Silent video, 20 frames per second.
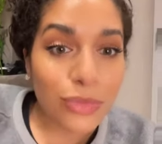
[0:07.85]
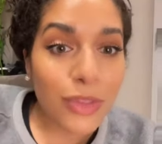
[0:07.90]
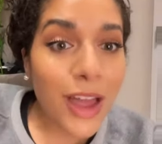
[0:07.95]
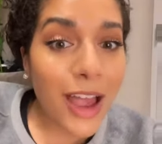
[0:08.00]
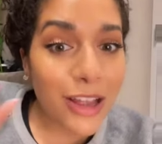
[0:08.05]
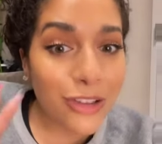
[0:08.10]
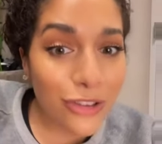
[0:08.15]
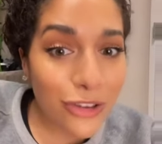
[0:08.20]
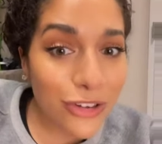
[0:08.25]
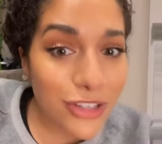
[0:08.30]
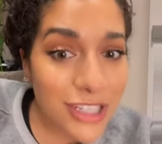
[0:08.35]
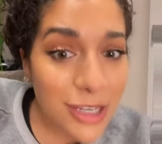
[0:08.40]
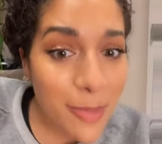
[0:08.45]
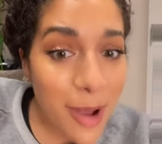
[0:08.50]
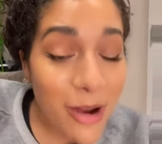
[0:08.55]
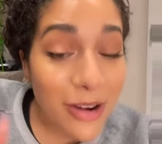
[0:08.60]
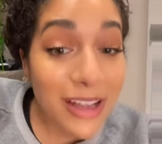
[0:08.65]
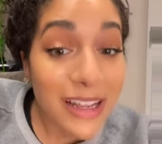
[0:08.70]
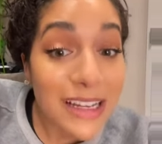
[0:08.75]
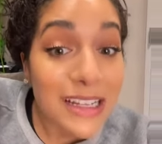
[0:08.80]
I learned
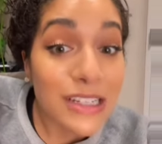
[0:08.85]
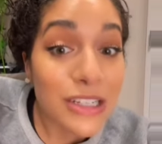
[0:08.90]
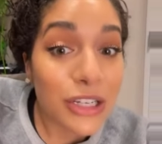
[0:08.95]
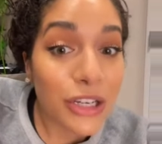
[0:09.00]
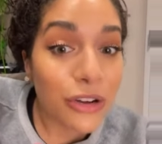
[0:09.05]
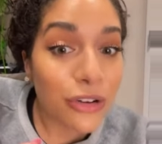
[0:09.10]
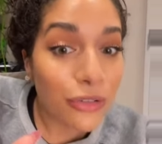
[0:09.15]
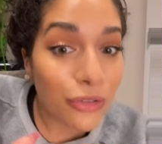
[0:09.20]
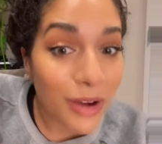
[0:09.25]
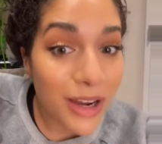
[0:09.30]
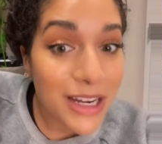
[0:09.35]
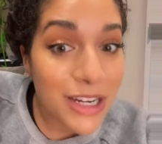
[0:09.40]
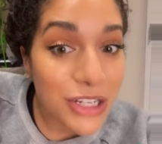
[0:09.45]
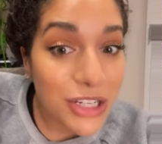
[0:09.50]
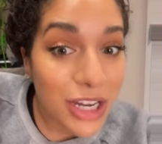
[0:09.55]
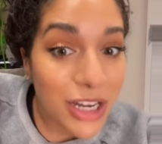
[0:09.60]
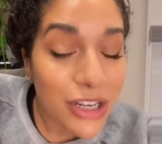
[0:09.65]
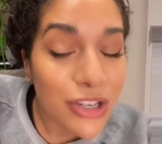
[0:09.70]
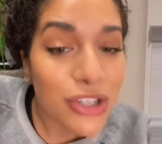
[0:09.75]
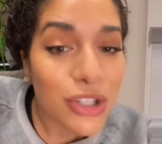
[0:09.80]
about
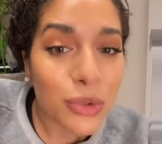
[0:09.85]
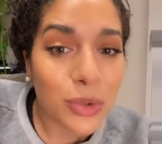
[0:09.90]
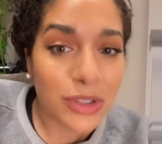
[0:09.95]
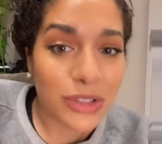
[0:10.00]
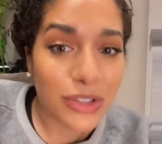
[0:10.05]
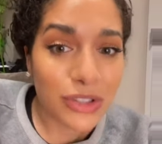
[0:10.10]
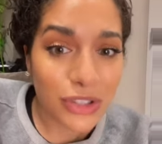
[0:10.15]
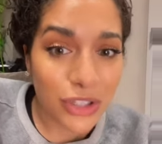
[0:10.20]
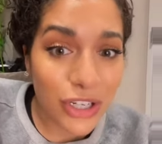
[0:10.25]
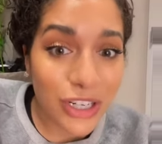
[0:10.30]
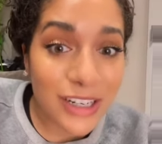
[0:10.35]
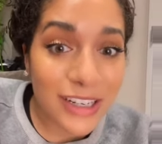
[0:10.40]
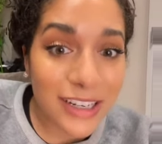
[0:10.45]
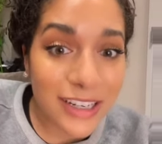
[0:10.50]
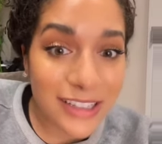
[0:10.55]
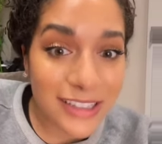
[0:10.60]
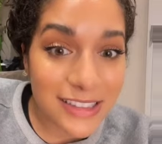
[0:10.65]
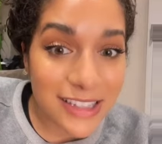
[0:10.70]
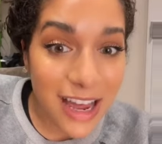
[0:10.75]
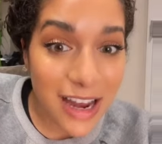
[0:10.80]
integration to a certain
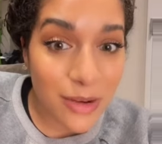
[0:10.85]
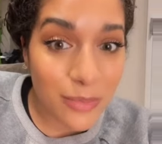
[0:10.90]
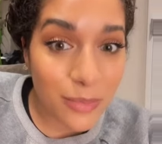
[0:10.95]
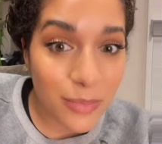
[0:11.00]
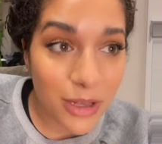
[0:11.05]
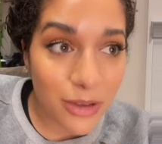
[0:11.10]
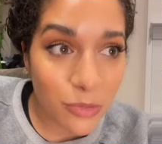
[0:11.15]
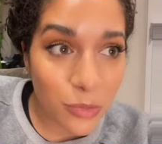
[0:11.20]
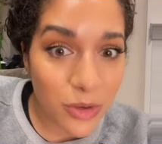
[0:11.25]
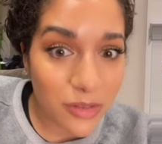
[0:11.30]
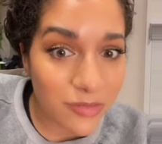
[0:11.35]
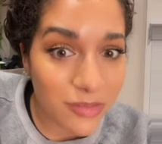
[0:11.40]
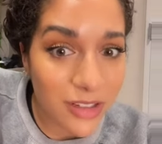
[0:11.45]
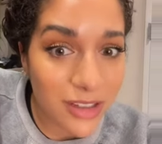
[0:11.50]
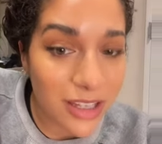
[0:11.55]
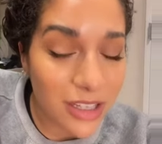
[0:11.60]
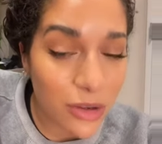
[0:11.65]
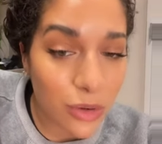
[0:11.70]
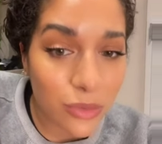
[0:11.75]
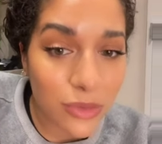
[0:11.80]
extent, but we
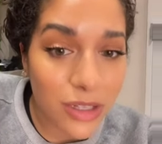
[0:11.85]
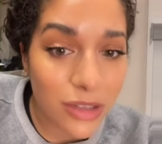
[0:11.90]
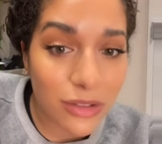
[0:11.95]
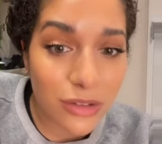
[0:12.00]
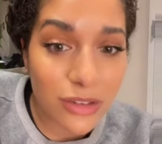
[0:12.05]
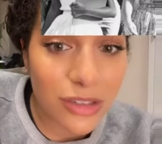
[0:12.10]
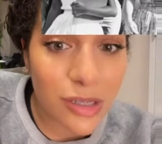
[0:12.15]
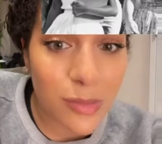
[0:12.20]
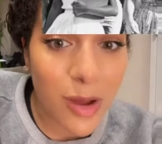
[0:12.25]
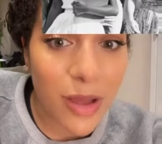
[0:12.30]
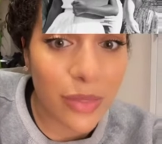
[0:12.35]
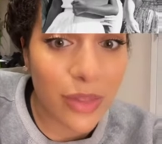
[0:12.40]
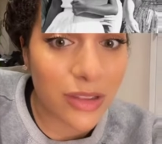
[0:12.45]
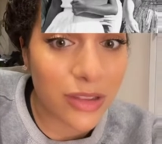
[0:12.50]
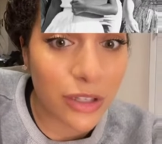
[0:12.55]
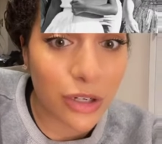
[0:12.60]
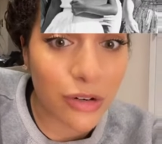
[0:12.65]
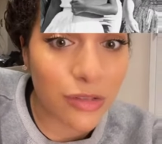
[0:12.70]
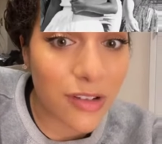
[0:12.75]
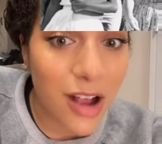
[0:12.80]
really only learned about the
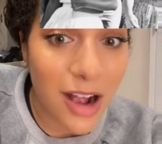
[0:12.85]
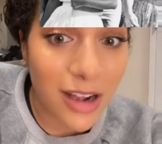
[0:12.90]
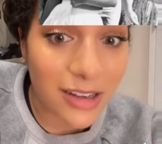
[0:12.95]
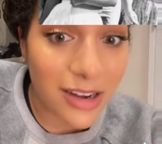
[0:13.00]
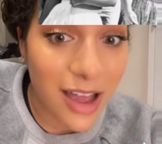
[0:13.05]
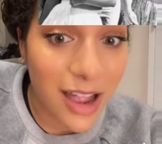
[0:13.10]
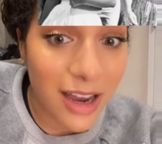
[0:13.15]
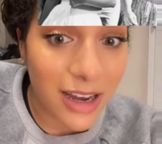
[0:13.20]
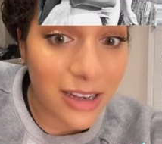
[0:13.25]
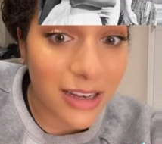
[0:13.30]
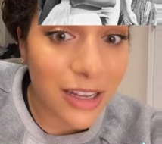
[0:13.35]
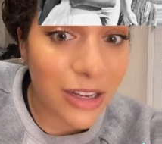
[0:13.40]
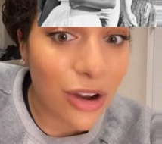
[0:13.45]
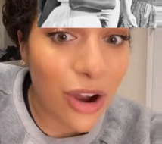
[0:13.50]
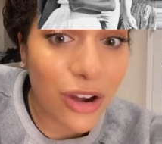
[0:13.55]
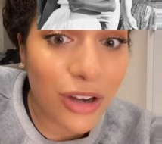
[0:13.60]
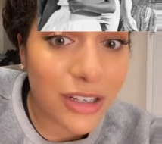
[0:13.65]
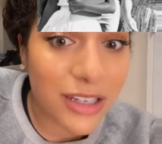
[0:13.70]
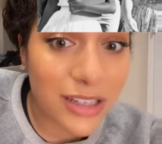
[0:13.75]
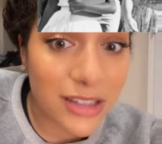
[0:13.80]
Little Rock Nine in
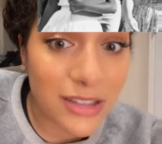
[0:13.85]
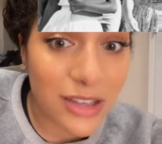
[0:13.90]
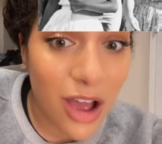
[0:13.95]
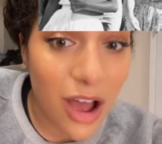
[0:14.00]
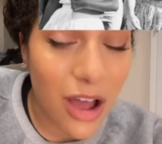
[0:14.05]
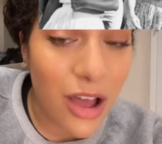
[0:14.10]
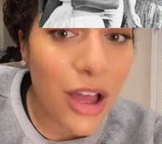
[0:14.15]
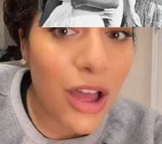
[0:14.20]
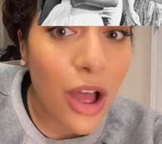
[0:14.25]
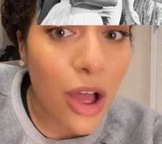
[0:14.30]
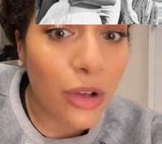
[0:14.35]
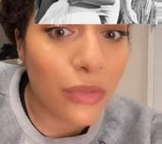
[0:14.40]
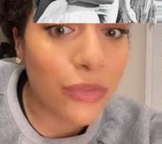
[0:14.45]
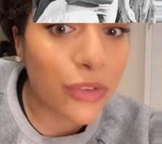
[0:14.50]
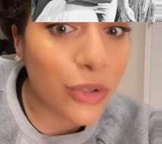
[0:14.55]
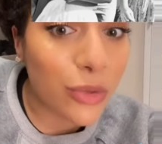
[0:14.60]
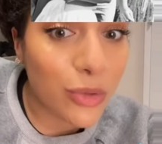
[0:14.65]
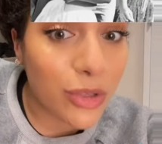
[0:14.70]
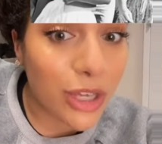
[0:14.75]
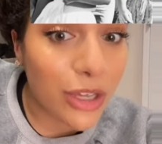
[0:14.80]
Arkansas a
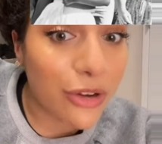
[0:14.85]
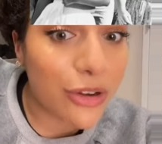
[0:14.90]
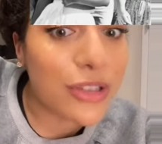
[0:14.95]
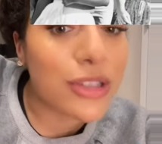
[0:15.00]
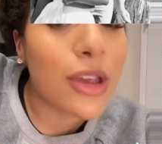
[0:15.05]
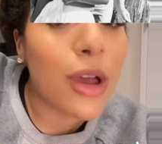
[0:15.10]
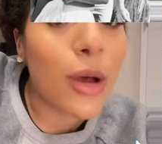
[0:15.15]
few years